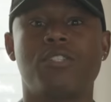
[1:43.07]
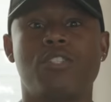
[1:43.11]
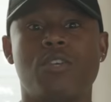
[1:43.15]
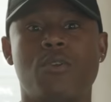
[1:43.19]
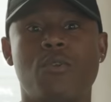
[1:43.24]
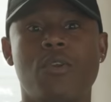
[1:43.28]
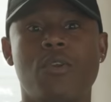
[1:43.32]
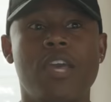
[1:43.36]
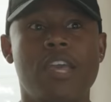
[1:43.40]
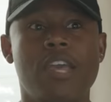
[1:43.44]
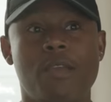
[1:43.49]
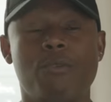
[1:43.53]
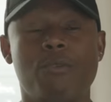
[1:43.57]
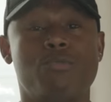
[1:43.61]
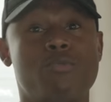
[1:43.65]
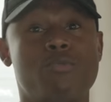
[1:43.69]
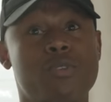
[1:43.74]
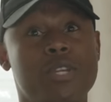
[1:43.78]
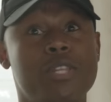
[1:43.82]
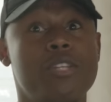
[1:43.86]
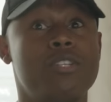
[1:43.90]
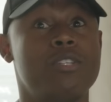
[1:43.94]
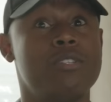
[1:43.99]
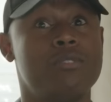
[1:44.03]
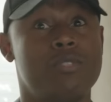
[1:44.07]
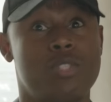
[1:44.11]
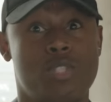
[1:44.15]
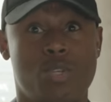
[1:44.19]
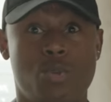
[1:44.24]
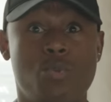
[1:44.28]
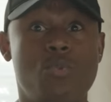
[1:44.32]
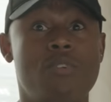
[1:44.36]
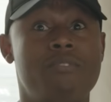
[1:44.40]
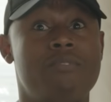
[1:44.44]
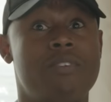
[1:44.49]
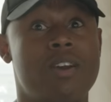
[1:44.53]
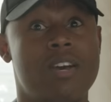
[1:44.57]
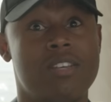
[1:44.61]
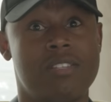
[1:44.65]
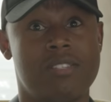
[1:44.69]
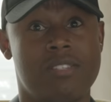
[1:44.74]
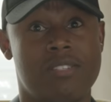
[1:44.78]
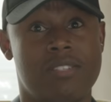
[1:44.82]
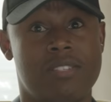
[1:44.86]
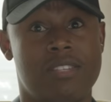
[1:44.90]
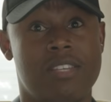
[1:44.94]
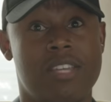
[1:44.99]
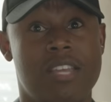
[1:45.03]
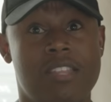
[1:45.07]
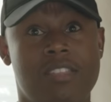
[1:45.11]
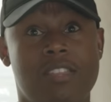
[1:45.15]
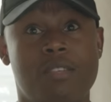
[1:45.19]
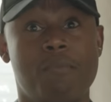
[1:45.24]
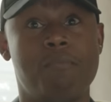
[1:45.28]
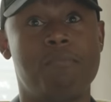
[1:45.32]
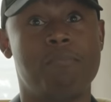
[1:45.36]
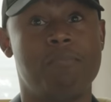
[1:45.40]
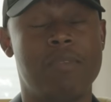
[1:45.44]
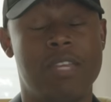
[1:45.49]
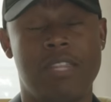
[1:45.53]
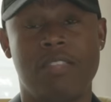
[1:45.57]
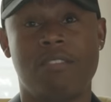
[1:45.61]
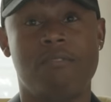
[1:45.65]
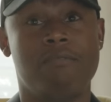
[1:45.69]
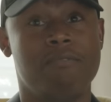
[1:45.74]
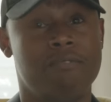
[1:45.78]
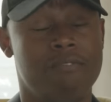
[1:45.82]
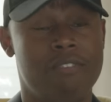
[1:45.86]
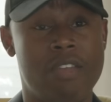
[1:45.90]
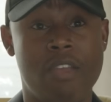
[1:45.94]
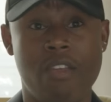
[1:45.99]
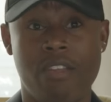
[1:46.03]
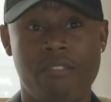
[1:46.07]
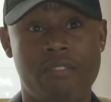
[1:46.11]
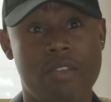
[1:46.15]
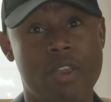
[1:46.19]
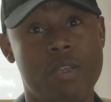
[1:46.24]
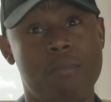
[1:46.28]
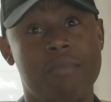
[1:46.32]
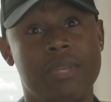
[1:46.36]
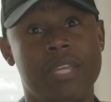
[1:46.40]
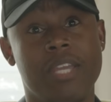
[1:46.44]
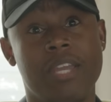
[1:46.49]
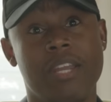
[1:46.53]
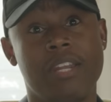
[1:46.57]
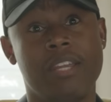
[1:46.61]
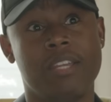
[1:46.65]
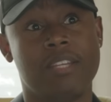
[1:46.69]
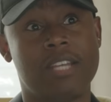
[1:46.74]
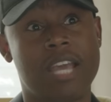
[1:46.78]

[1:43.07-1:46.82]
So it was really two of us in the in the very very beginning,